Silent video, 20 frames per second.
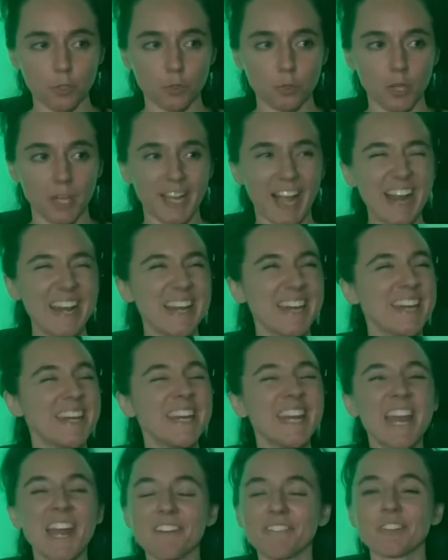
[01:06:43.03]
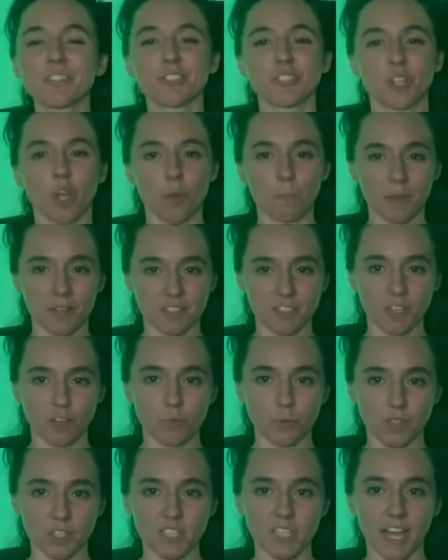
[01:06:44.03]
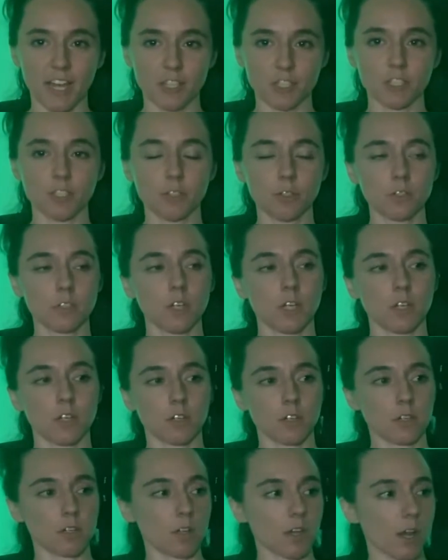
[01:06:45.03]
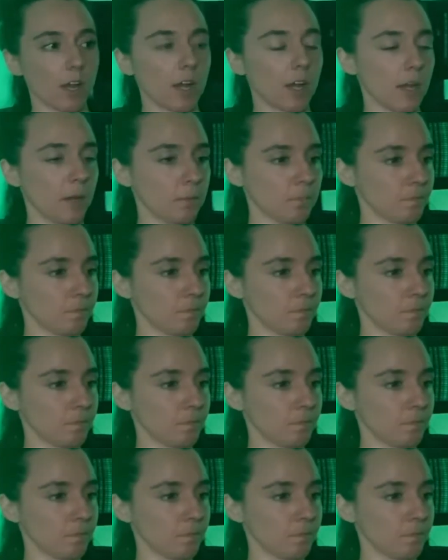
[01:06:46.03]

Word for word: Like, I never saw myself with a tattoo. And